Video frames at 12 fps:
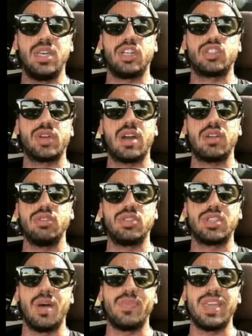or try to do
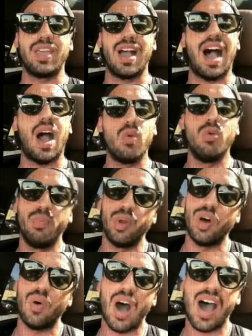something, I will
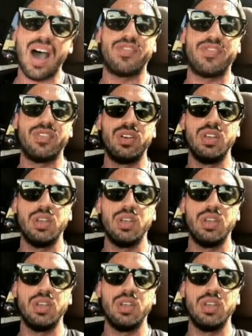blow off.